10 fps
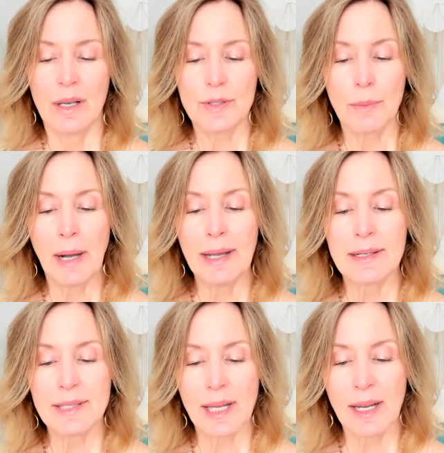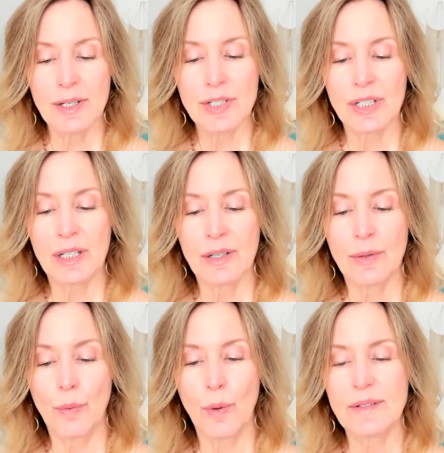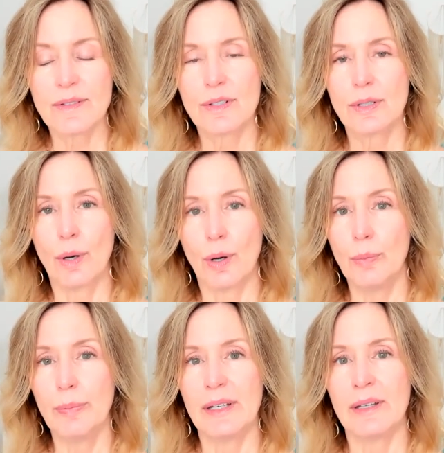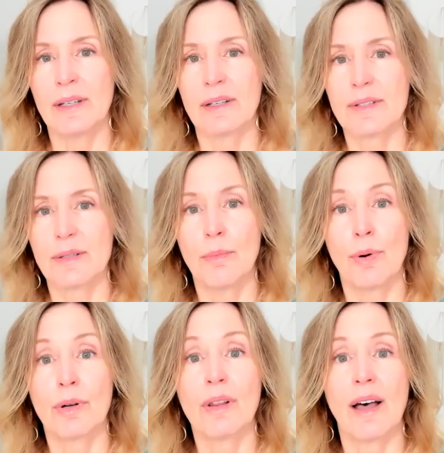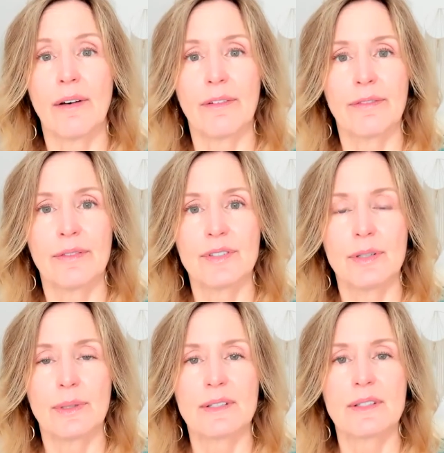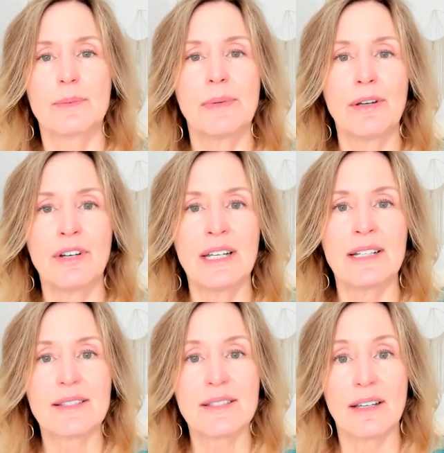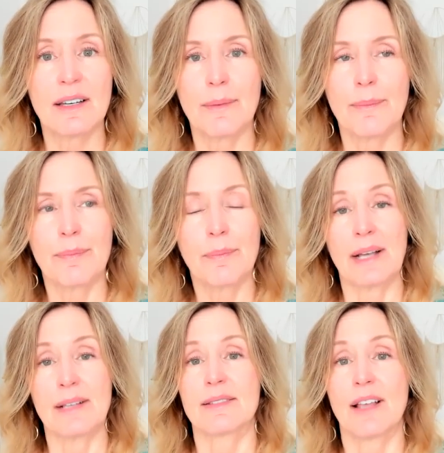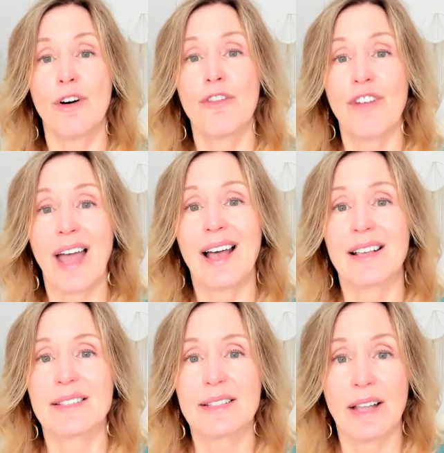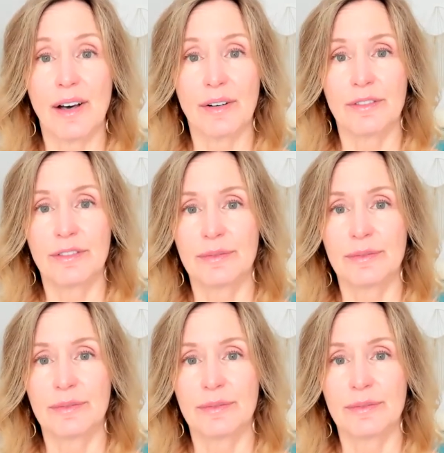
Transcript: So my intention was to open to more love, to experience myself as love.